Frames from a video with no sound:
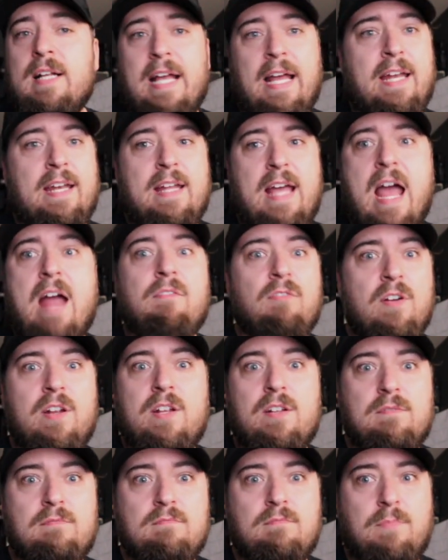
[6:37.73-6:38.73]
and
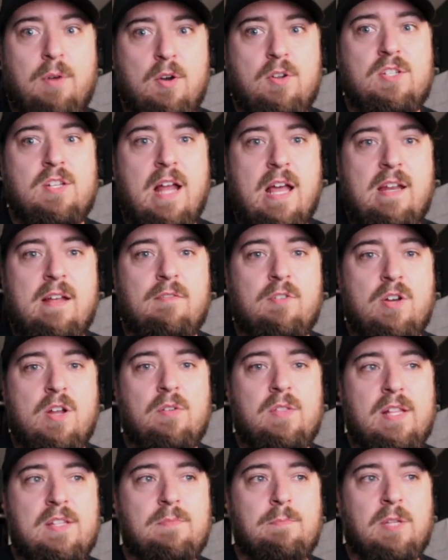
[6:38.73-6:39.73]
every person I never
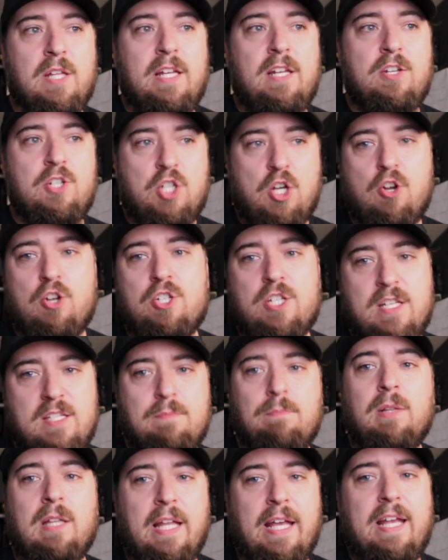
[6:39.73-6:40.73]
know that's playing in church
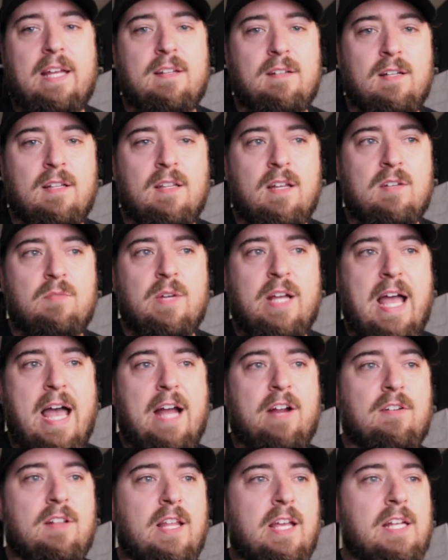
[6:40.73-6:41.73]
has played a Ludwig
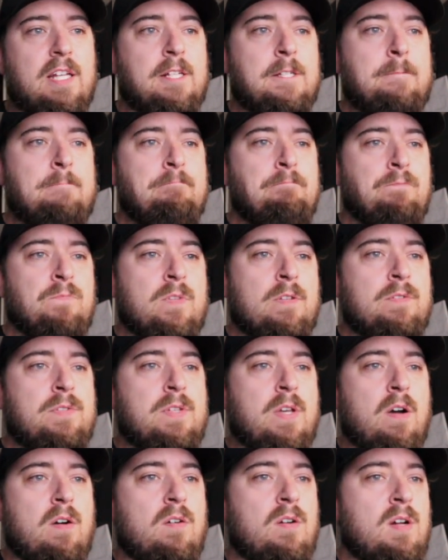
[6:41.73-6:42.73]
Acrolite.
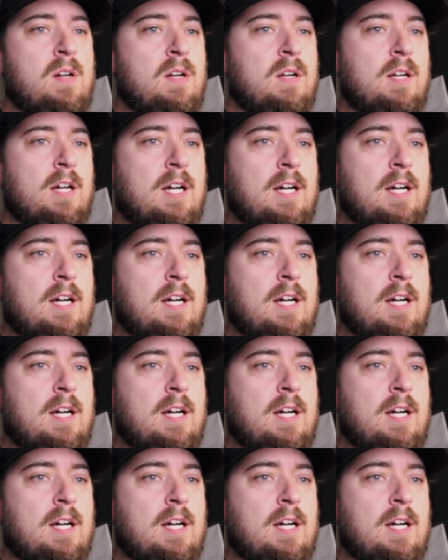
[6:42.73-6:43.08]
So